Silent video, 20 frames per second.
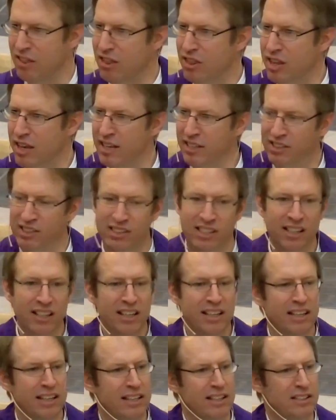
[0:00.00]
"This
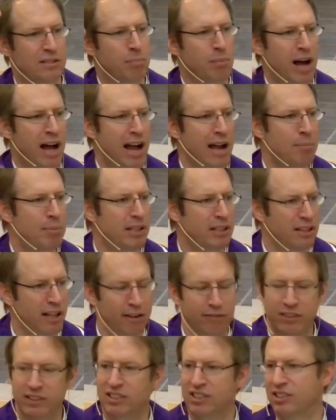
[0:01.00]
is my
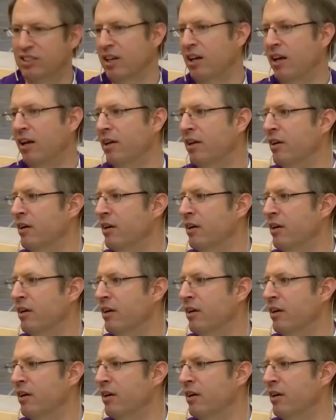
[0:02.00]
beloved Son.